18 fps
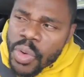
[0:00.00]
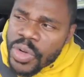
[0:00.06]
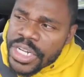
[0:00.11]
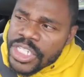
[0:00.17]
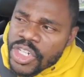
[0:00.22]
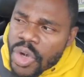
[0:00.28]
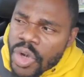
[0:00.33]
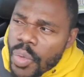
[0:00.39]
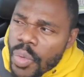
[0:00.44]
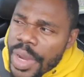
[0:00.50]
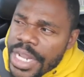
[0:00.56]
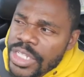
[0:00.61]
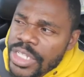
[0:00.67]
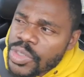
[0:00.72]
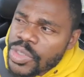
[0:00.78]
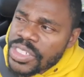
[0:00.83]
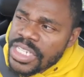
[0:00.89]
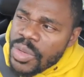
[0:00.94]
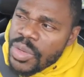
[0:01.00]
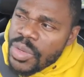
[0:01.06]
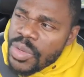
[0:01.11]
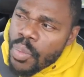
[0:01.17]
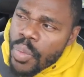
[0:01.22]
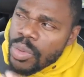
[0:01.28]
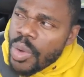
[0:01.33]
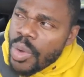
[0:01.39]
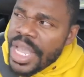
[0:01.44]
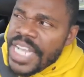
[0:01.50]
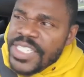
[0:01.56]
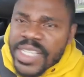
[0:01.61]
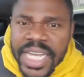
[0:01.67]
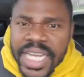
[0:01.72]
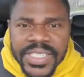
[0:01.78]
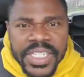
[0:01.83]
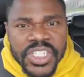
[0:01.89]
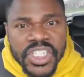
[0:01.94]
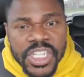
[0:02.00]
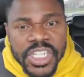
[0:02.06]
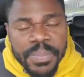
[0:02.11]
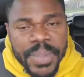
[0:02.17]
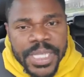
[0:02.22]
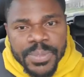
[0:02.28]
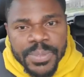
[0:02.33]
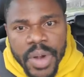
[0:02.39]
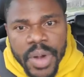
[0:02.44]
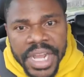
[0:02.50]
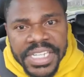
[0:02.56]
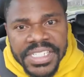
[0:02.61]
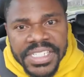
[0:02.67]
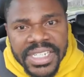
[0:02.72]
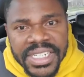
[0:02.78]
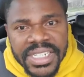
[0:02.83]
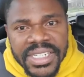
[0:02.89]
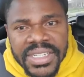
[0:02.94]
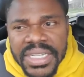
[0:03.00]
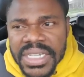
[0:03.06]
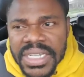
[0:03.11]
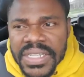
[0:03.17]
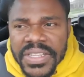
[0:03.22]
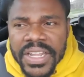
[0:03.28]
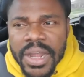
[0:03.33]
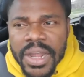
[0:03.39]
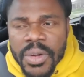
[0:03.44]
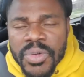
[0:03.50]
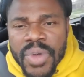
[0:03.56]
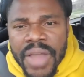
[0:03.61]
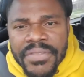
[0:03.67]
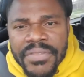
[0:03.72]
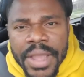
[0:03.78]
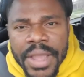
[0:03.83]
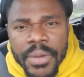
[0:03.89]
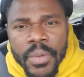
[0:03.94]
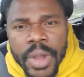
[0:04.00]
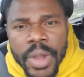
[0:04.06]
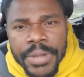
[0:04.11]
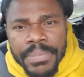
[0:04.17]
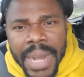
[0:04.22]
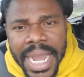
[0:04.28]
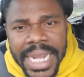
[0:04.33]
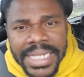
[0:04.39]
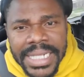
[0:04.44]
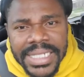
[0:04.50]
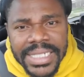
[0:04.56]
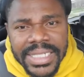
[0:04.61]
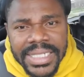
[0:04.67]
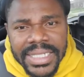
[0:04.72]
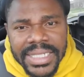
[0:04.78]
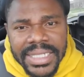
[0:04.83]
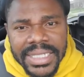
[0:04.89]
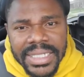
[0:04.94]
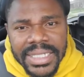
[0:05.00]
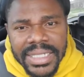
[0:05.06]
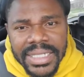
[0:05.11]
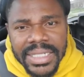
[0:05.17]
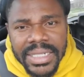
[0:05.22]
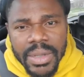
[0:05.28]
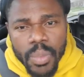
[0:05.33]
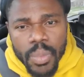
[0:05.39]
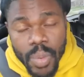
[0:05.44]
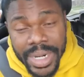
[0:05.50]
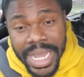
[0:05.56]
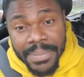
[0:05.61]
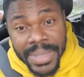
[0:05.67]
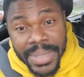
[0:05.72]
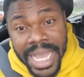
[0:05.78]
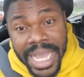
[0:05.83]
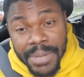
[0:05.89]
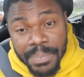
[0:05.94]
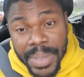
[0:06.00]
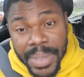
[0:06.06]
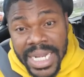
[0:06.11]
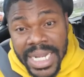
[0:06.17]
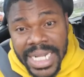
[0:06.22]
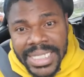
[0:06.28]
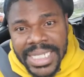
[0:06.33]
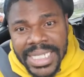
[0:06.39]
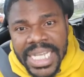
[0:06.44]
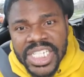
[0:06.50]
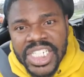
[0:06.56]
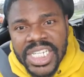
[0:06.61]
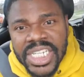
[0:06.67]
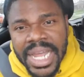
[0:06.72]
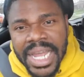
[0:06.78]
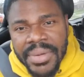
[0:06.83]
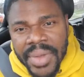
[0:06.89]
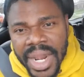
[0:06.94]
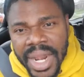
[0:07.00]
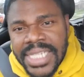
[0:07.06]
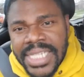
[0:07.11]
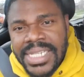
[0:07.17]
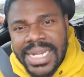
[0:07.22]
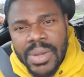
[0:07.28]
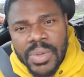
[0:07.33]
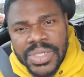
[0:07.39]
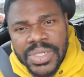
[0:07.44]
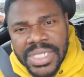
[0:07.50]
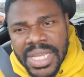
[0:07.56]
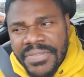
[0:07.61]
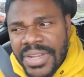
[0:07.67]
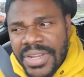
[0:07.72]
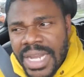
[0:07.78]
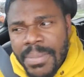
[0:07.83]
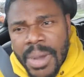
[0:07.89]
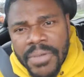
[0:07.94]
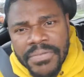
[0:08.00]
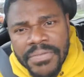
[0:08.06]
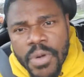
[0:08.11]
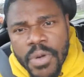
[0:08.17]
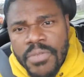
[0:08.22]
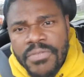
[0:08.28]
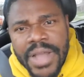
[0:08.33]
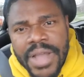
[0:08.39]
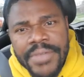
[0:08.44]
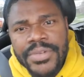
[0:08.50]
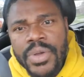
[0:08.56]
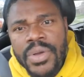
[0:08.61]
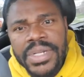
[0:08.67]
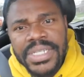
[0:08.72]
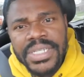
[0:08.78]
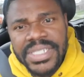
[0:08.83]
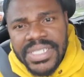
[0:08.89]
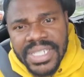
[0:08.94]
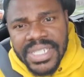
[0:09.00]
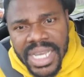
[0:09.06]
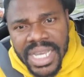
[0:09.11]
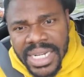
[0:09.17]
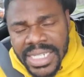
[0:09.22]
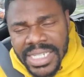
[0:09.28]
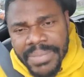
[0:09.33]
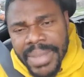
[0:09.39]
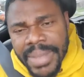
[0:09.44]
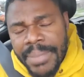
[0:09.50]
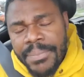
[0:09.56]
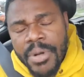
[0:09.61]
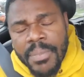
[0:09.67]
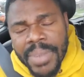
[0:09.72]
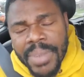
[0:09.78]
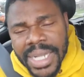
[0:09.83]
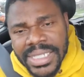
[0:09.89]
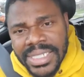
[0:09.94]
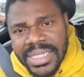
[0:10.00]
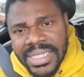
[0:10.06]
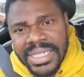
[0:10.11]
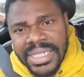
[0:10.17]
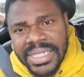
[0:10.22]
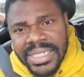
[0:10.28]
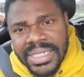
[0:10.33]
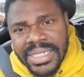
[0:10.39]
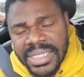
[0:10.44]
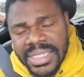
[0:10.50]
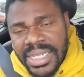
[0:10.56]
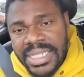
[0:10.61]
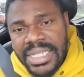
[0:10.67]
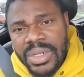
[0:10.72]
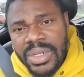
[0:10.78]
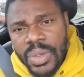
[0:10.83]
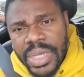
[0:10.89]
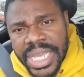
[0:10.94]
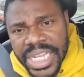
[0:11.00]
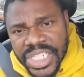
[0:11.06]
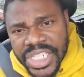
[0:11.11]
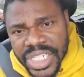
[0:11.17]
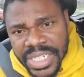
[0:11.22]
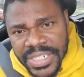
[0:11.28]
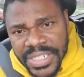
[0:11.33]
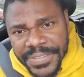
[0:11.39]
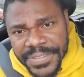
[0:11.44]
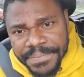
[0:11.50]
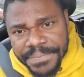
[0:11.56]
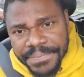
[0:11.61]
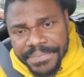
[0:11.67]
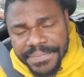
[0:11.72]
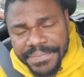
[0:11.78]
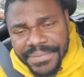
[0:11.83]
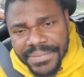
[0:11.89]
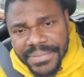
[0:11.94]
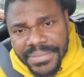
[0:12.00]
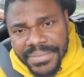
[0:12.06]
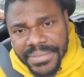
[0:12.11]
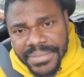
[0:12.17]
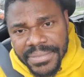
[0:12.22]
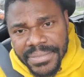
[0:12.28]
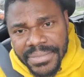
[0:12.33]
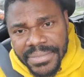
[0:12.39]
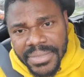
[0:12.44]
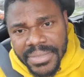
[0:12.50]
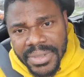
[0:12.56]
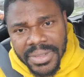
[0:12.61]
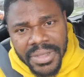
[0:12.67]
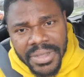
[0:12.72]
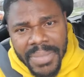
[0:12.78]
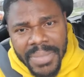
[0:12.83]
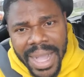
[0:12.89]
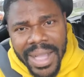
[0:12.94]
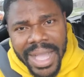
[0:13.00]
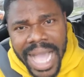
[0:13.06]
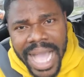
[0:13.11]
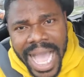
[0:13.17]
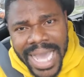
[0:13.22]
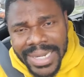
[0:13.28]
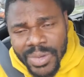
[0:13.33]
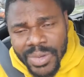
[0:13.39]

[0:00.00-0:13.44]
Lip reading: So I'll turn it on and I'll watch on the screen to see which location has the cheapest price. Then I'll drive there and go and buy it. When I began paying attention, I realized that I was saving about $4 or $5 anytime I pump at a certain location.